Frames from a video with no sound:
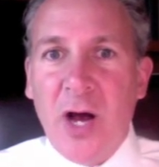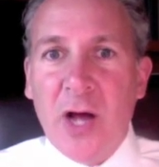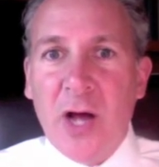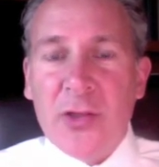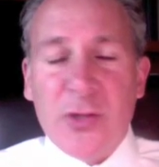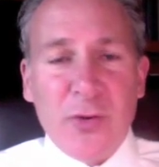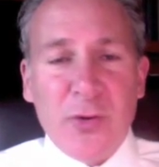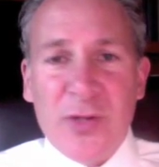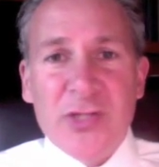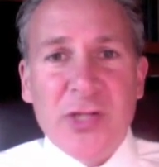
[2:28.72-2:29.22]

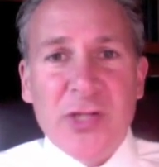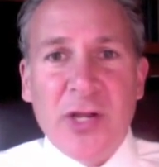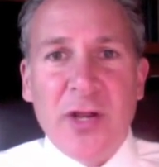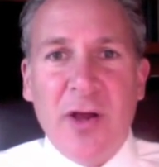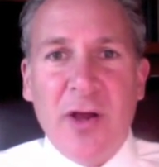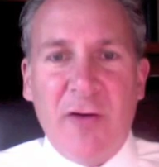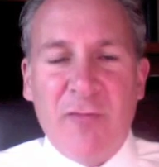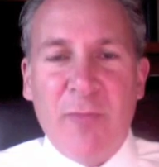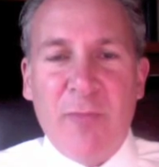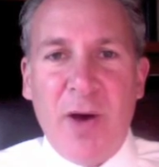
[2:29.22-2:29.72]
There isn't
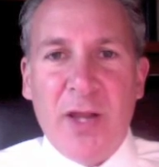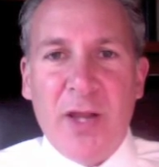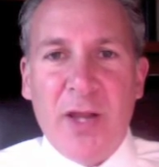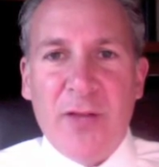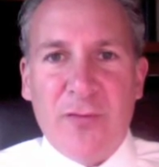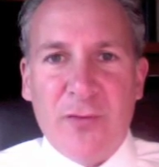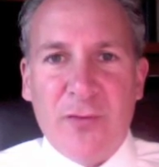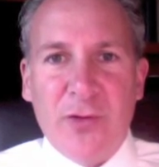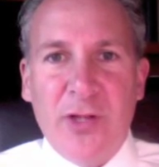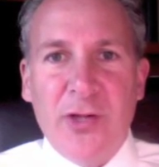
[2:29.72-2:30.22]
enough money
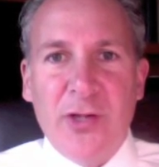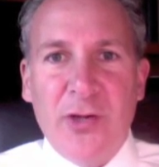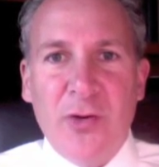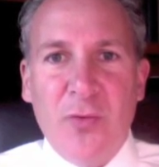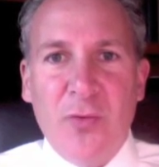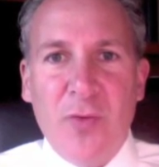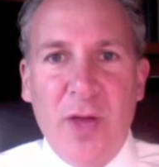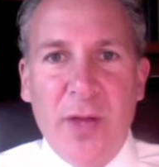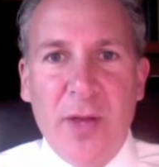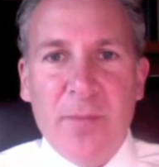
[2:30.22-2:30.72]
for Linda
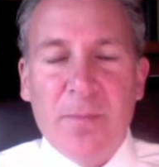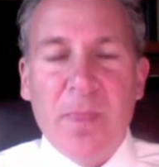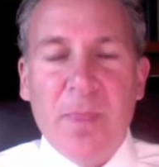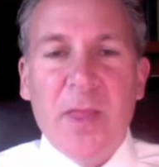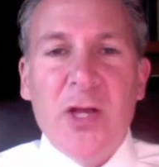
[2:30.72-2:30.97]
to win.